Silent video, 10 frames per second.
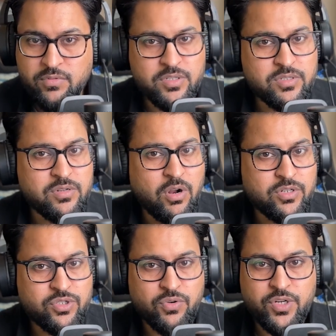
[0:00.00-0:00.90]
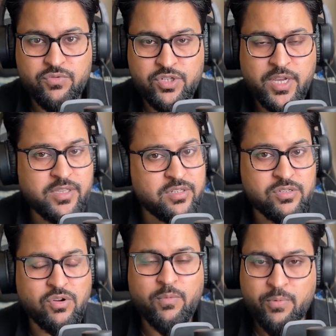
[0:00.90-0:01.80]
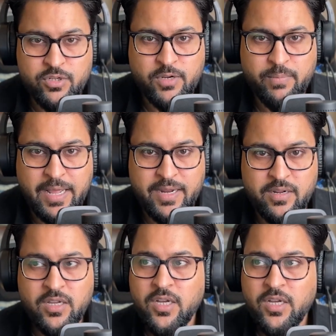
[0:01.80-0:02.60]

This is not, sorry to say, this is not project plan.